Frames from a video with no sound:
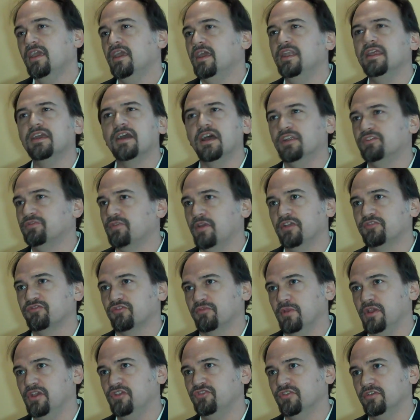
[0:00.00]
any kind of
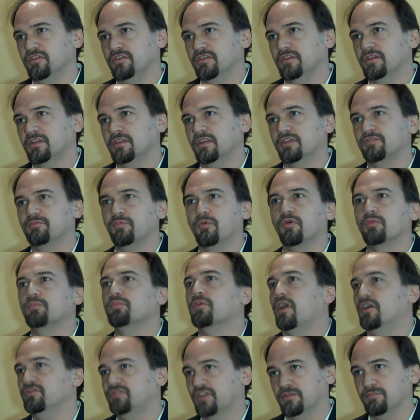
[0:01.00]
transformation that's more
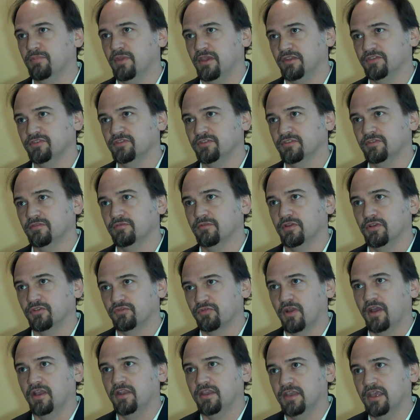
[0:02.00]
project-based, where you're
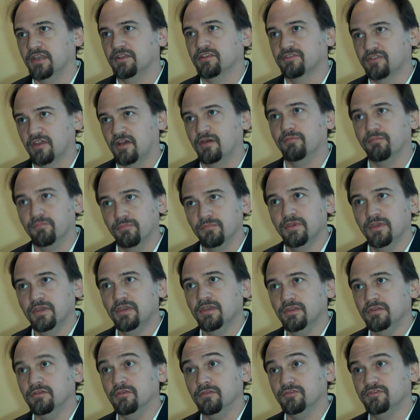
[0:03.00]
trying to get to some
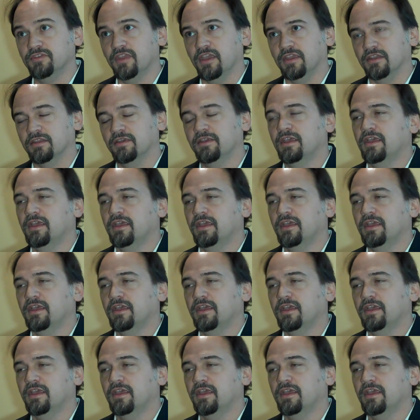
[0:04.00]
new state.